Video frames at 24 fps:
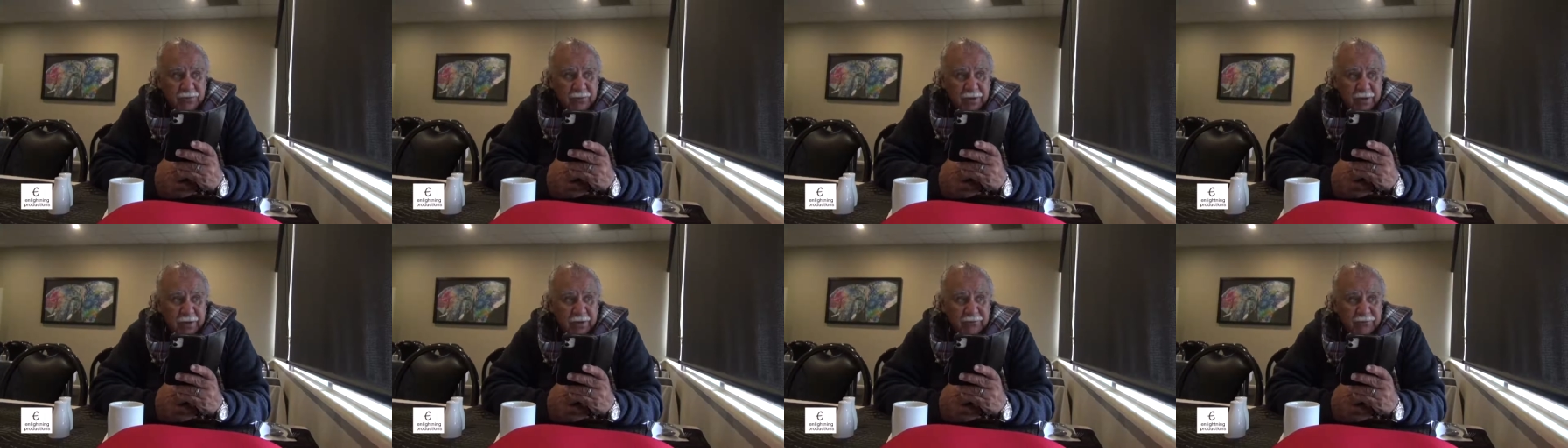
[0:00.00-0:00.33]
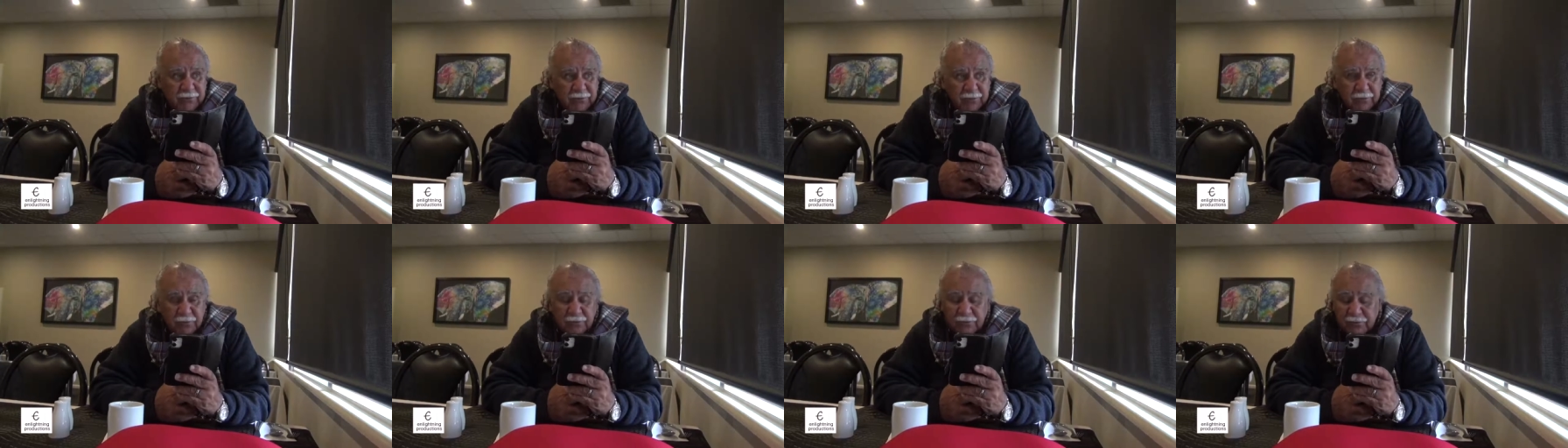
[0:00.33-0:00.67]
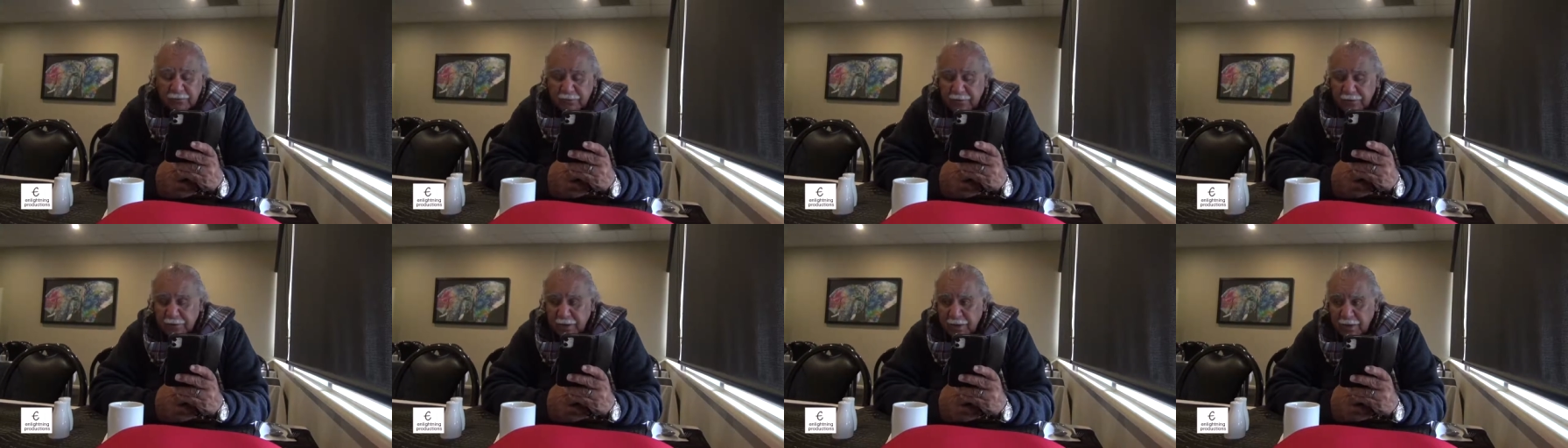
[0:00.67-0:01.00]
And our
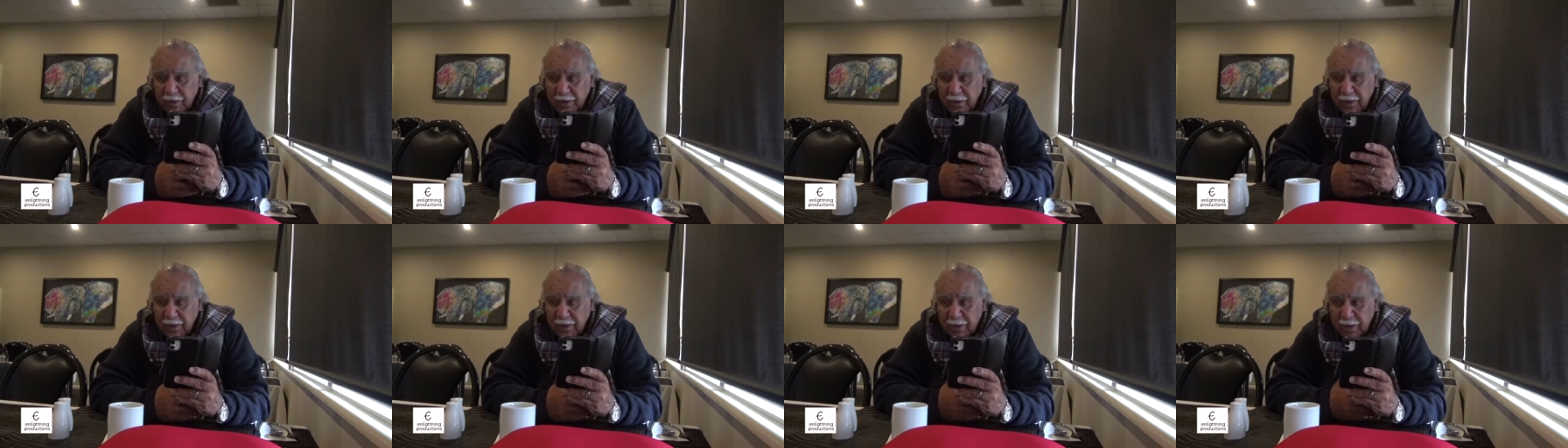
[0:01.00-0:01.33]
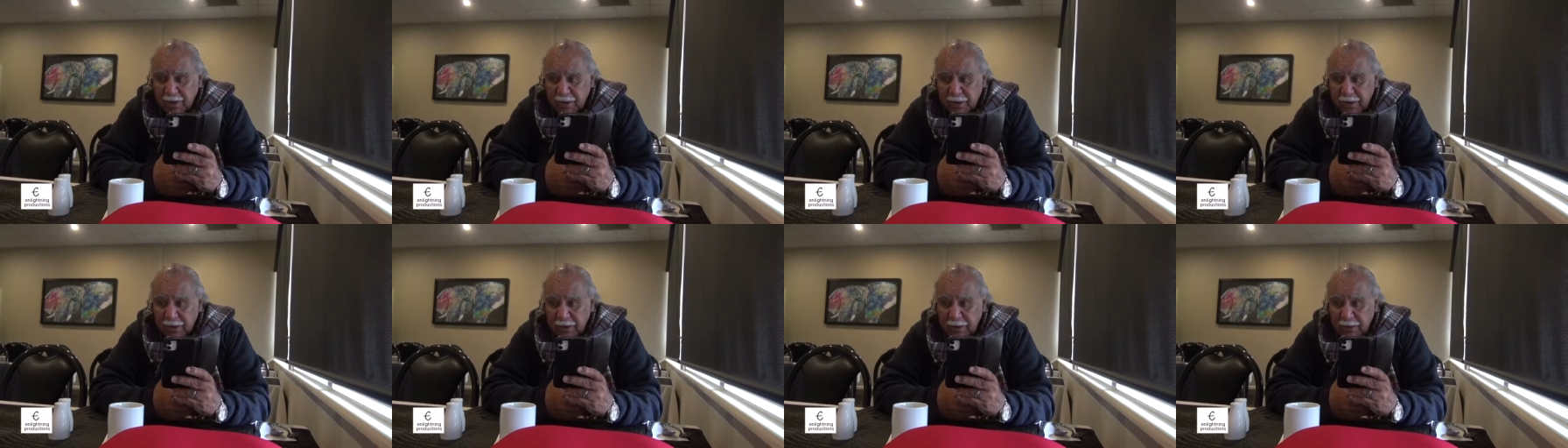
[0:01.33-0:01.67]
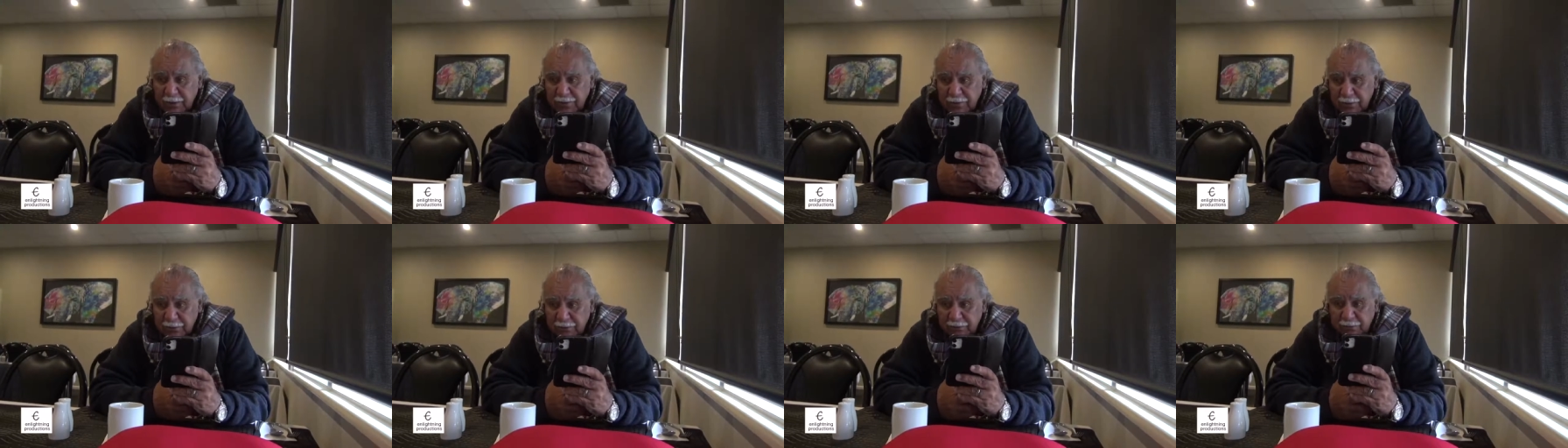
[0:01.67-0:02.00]
children and our
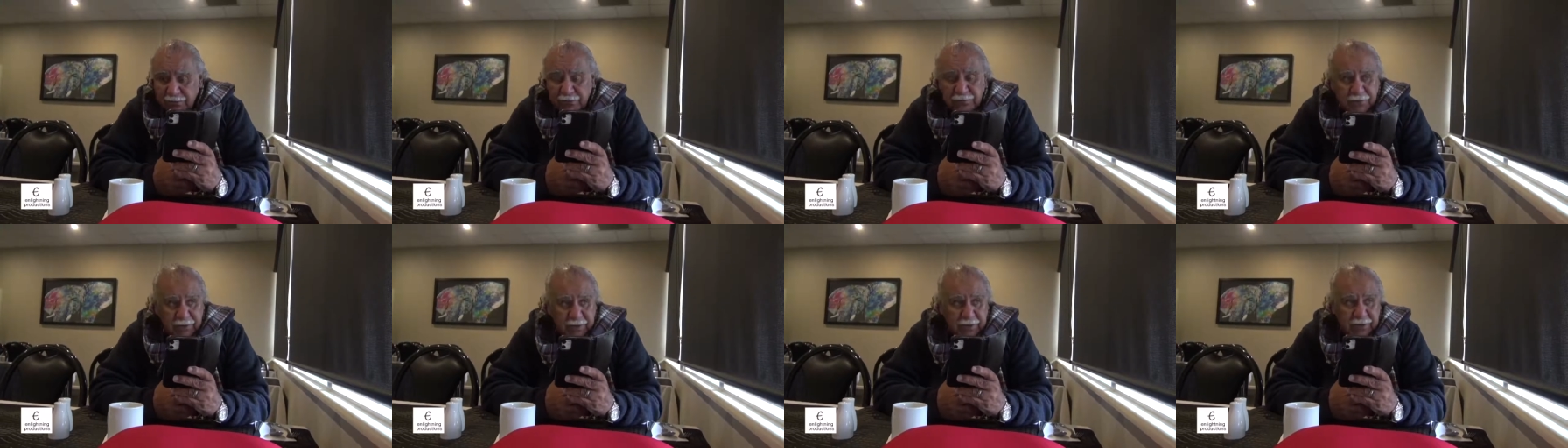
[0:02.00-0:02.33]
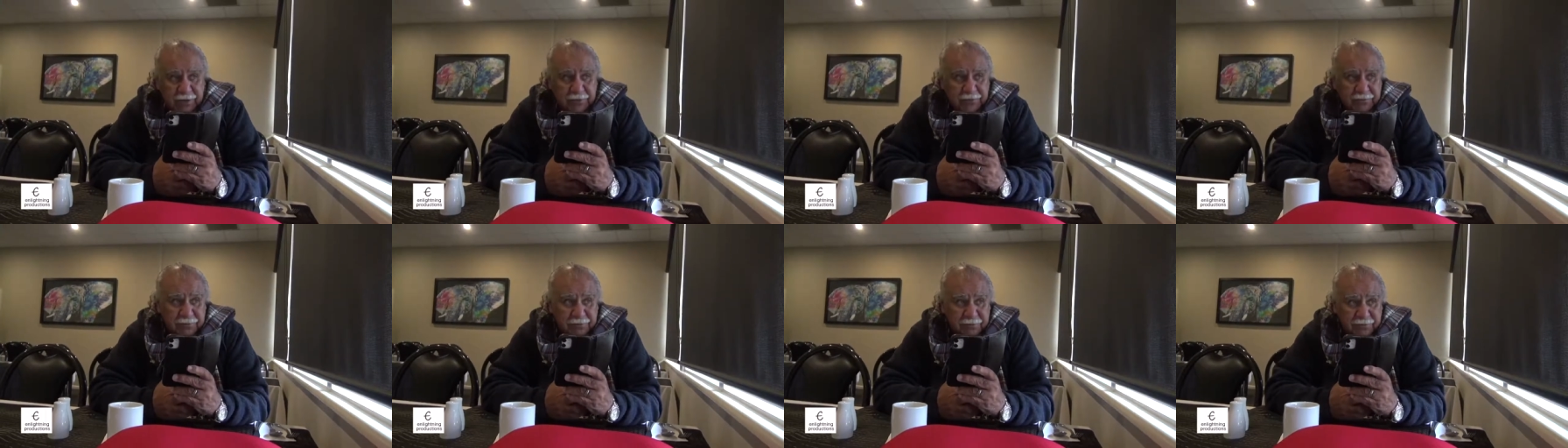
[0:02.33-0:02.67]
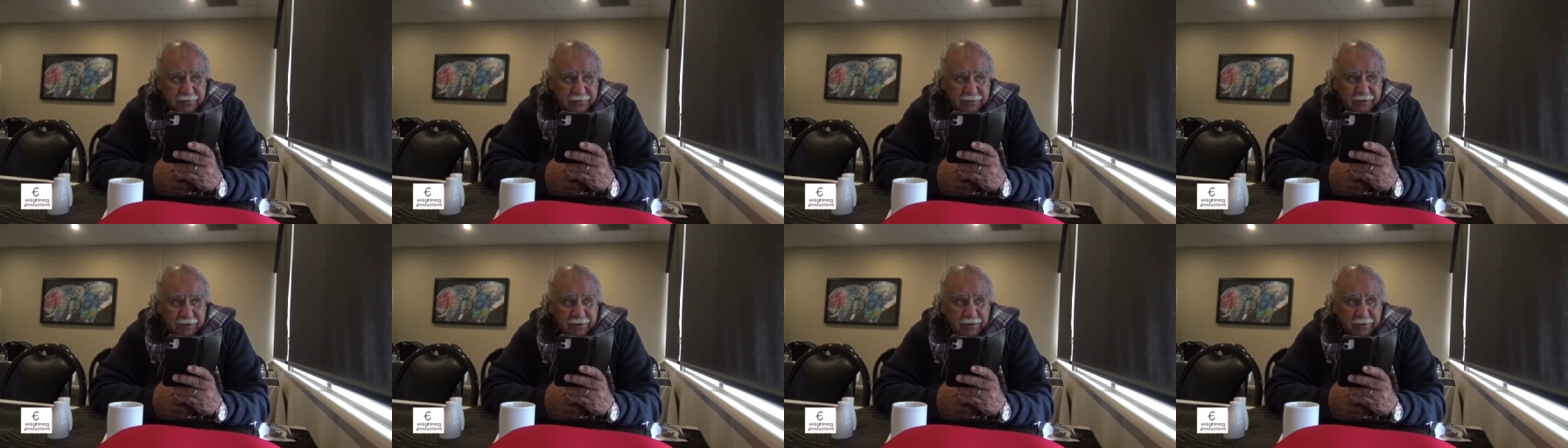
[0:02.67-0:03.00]
youth need to
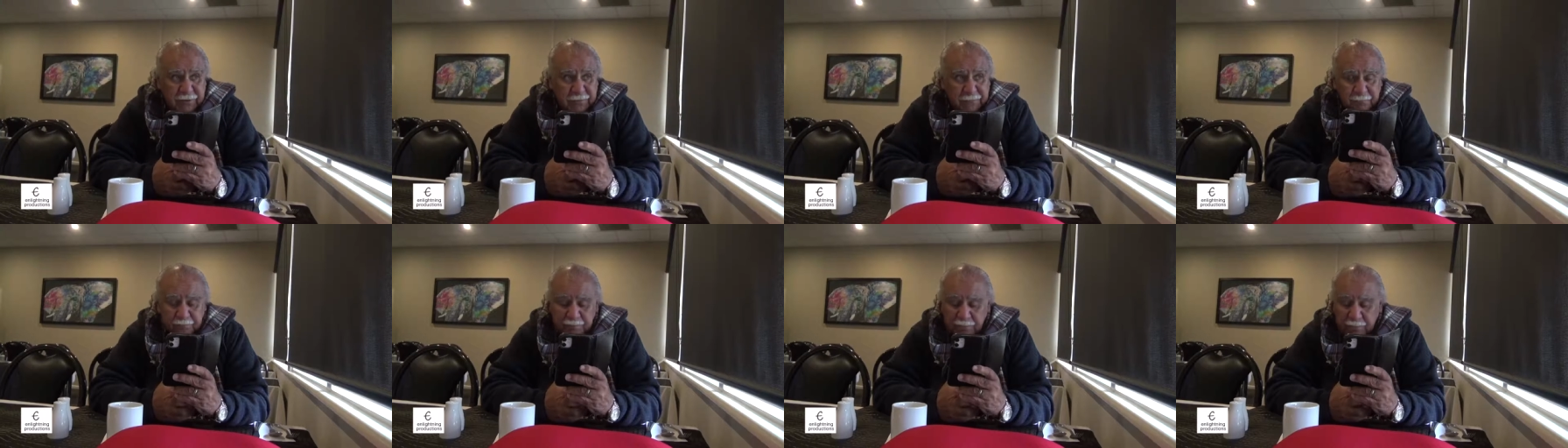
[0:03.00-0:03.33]
see